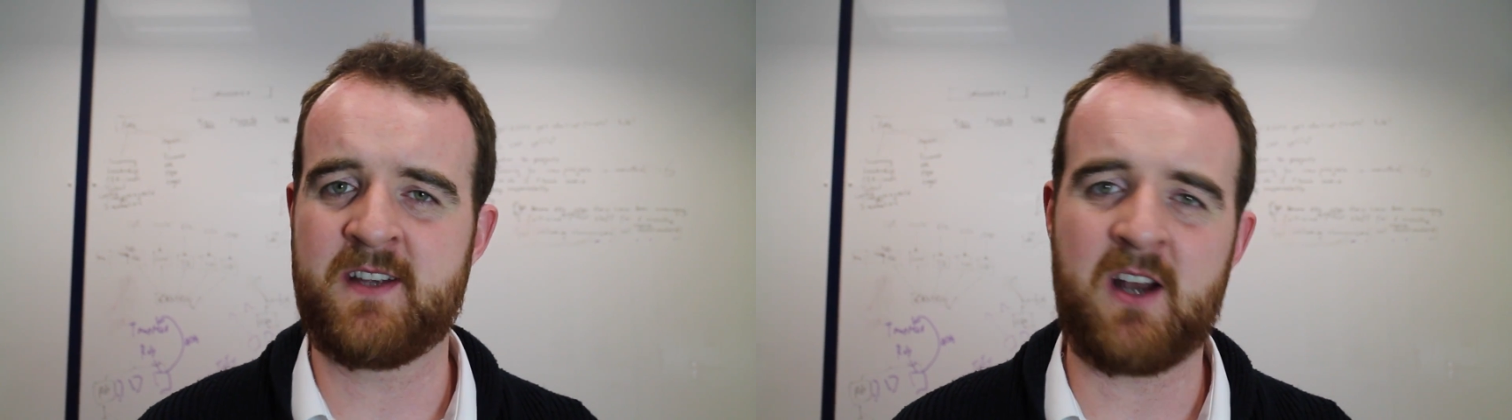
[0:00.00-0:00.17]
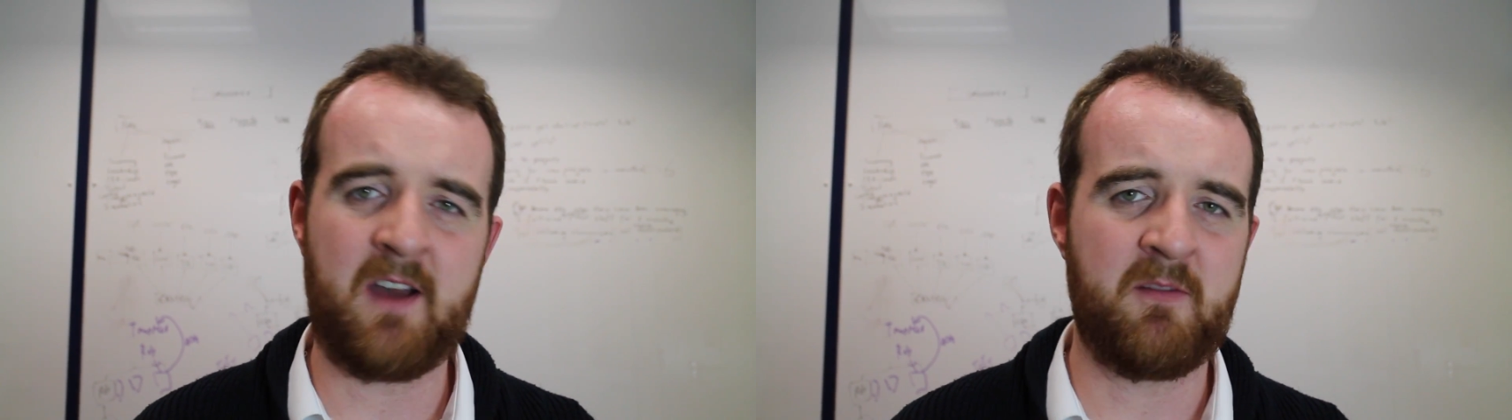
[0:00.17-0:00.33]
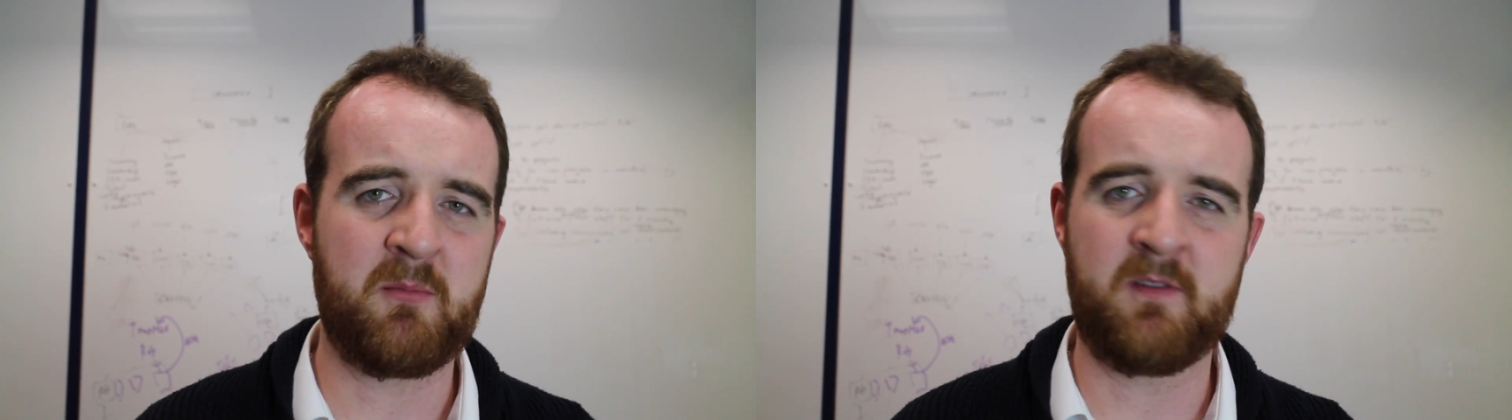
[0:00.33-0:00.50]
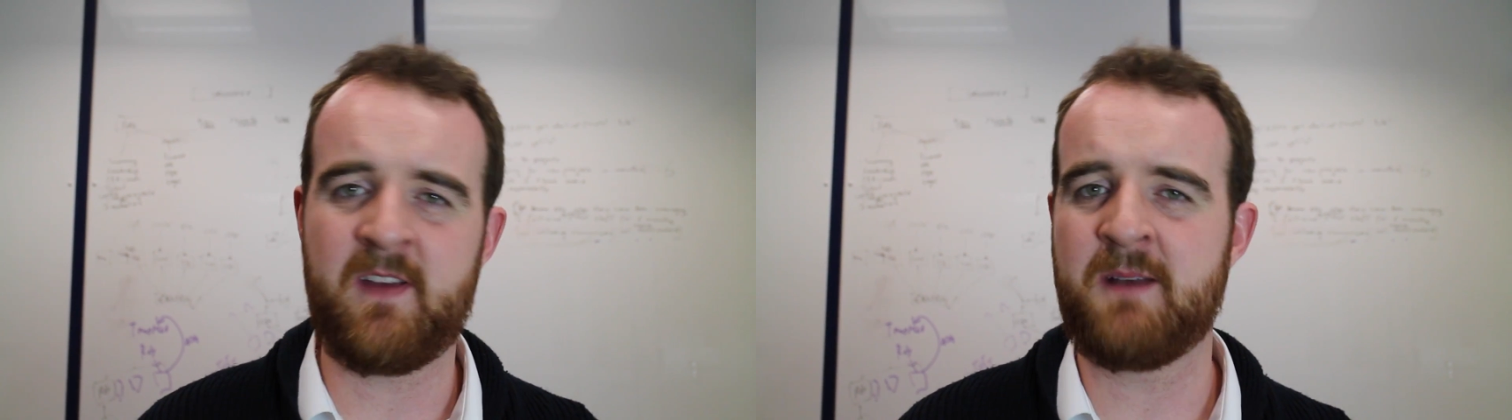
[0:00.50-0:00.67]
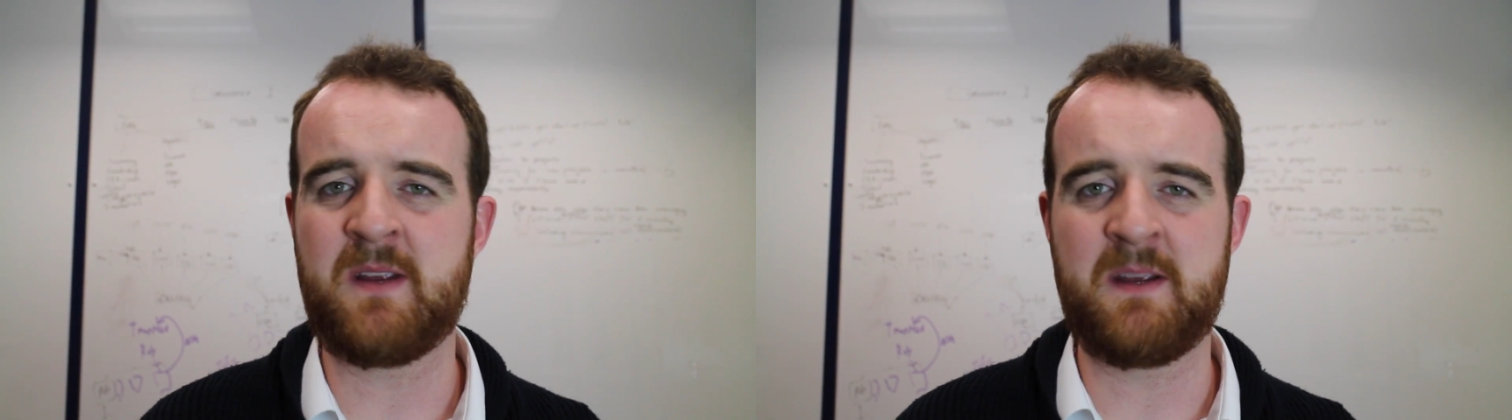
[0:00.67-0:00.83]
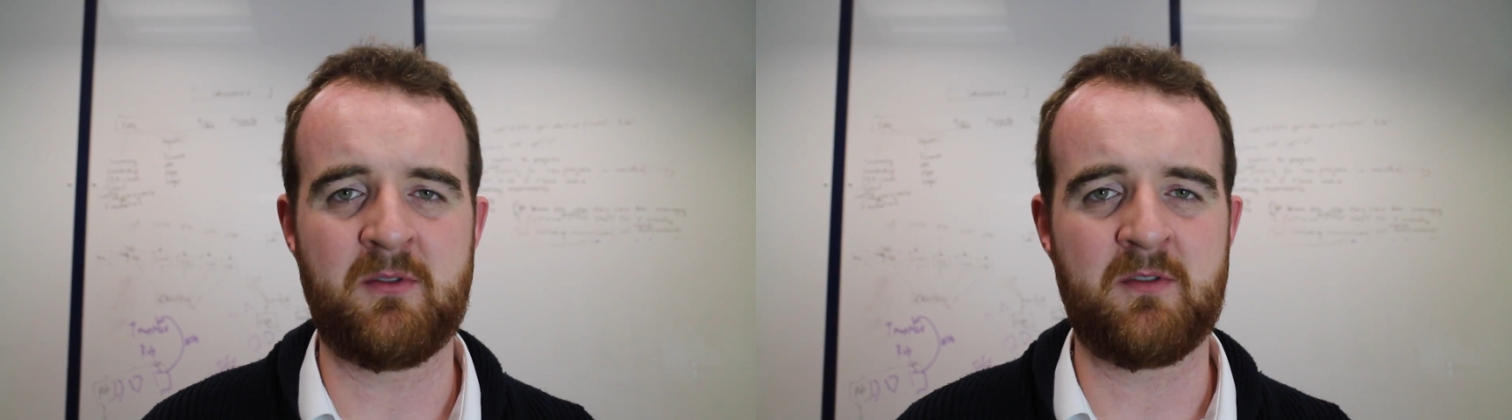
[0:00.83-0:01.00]
that often prevent
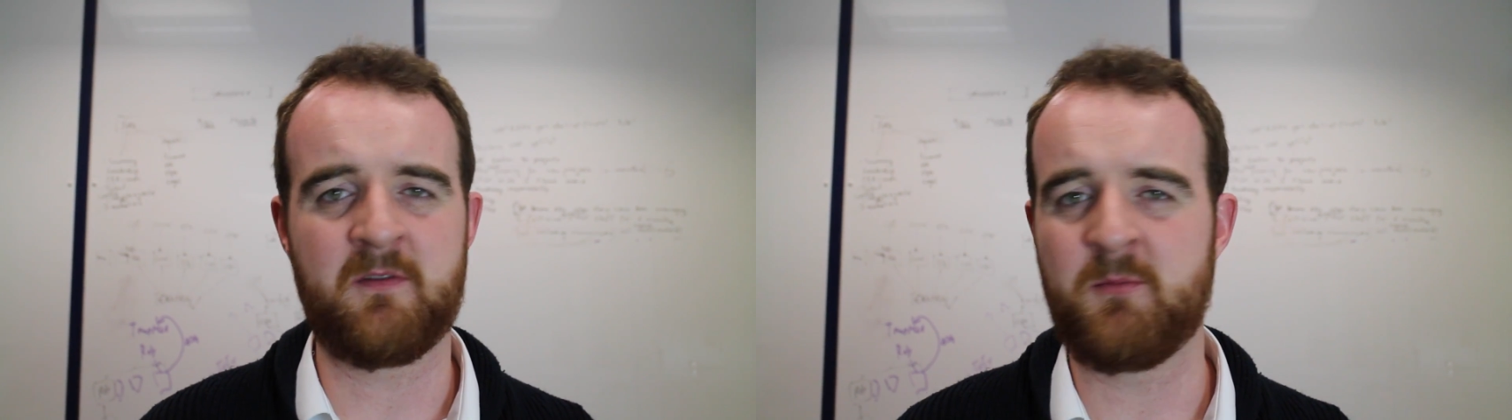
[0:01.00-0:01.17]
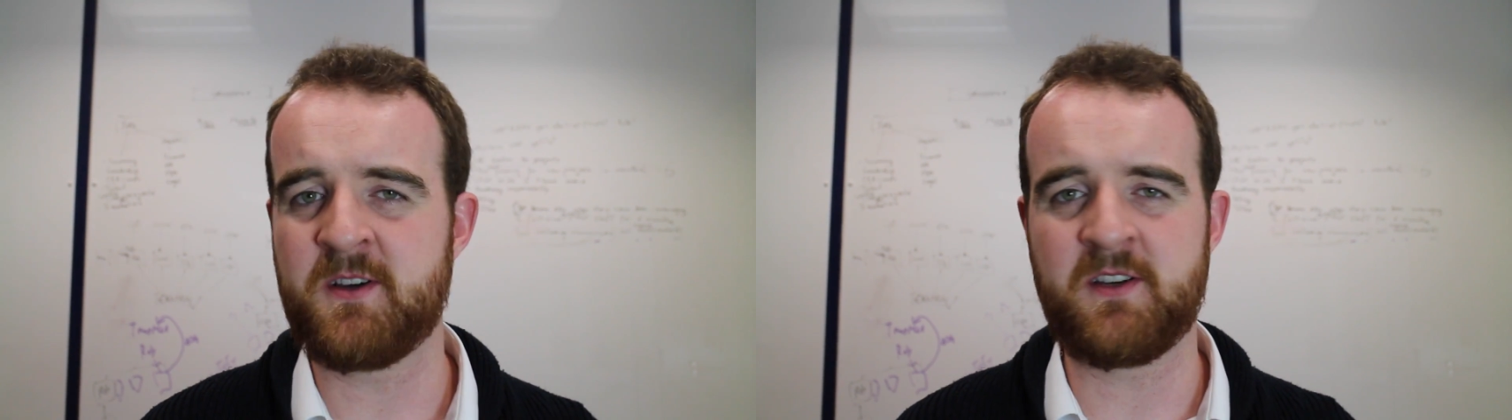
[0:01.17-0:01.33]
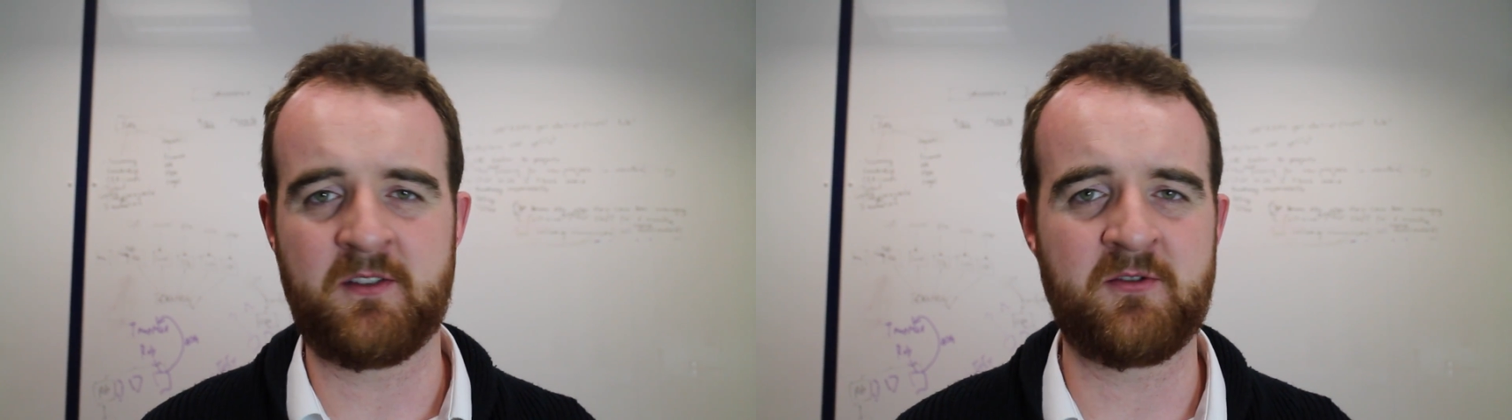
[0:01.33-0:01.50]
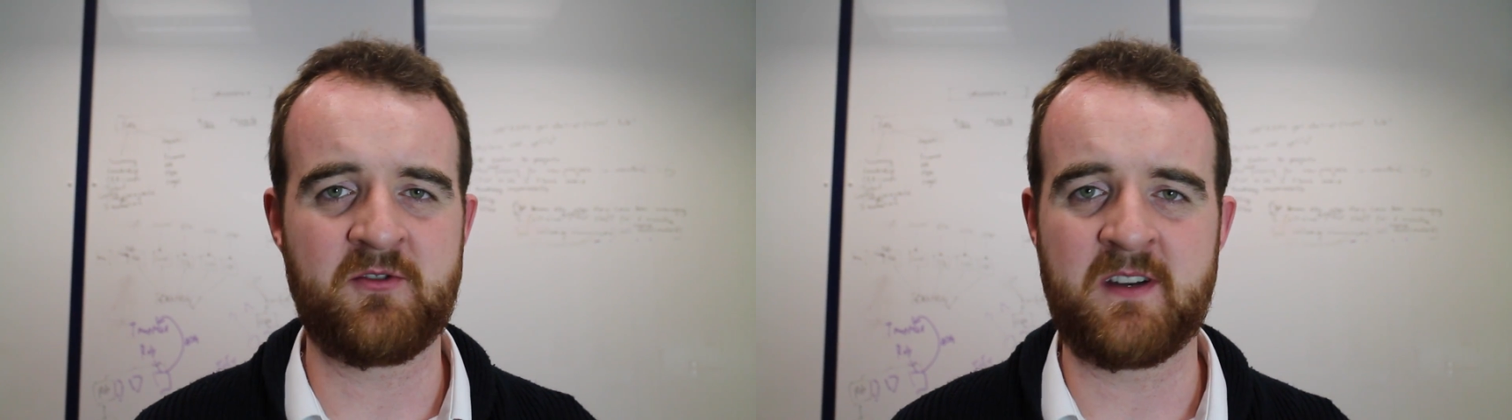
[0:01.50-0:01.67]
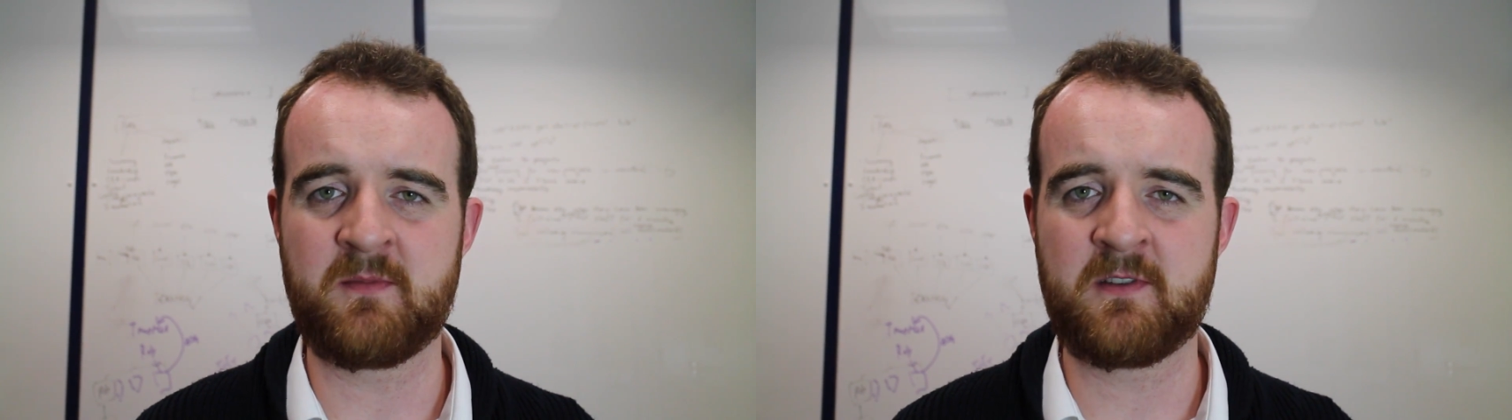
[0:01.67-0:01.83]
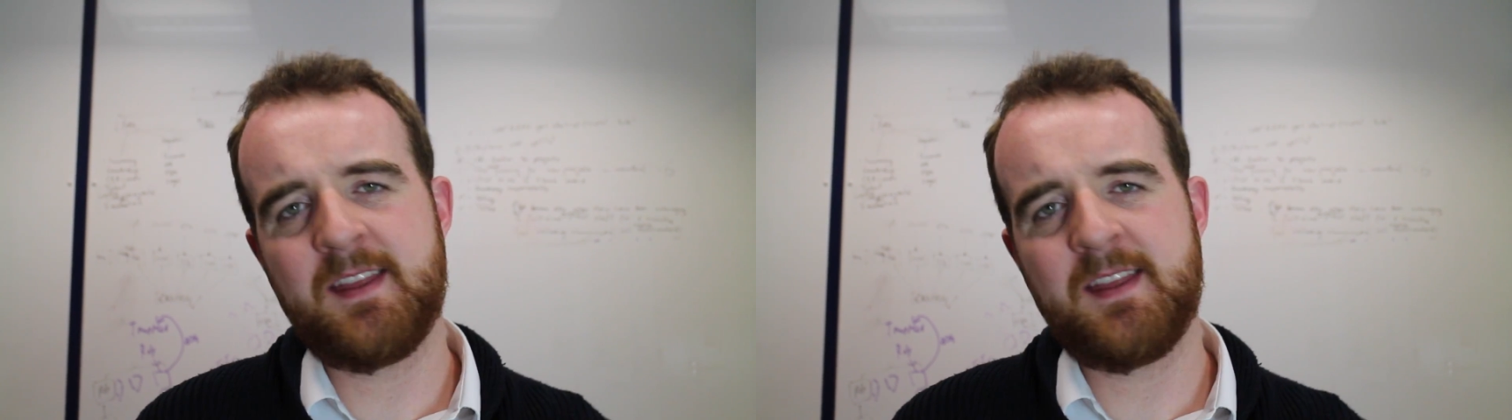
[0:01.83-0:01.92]
people from reaching their dreams.